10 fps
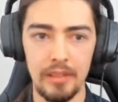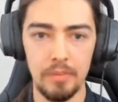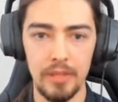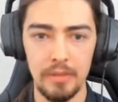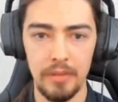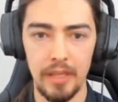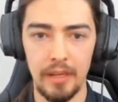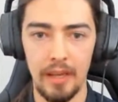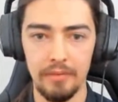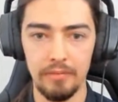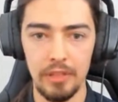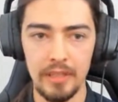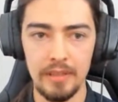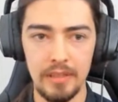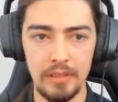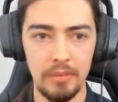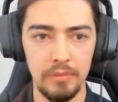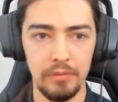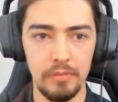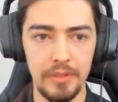spring split and have really consistent
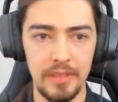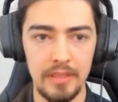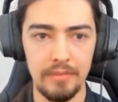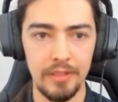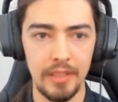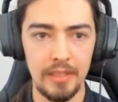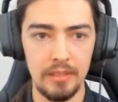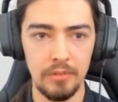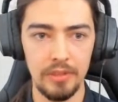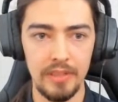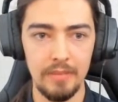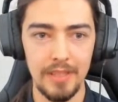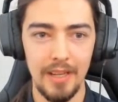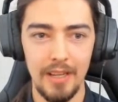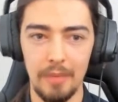performances, even against some good teams,